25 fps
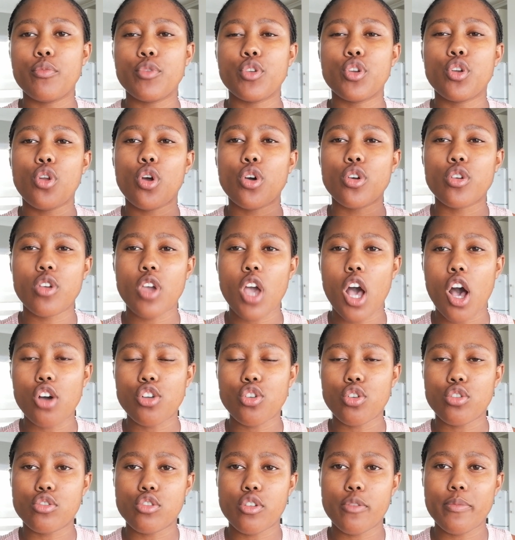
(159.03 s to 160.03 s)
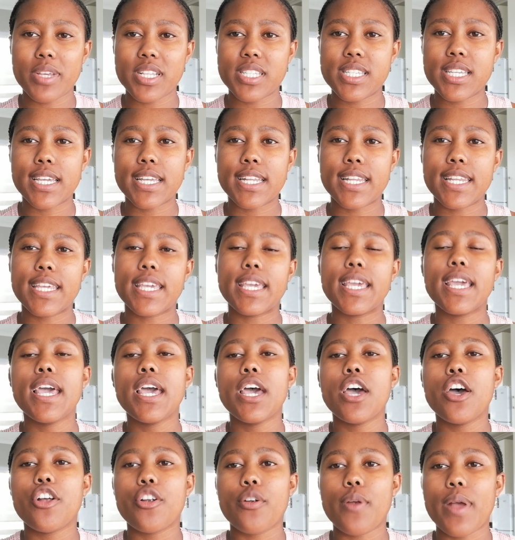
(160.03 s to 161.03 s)
it'll log you out automatically,
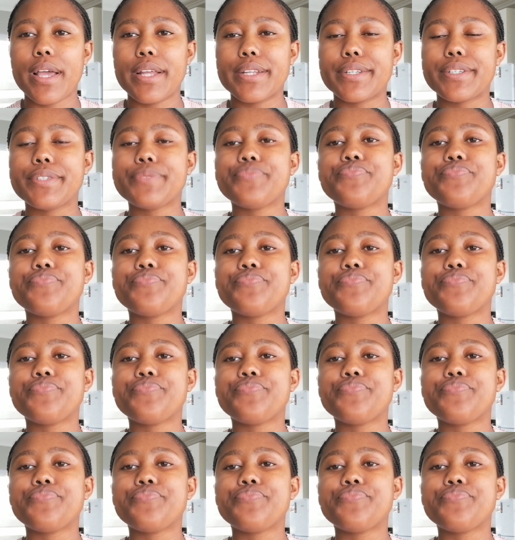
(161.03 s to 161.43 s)
right?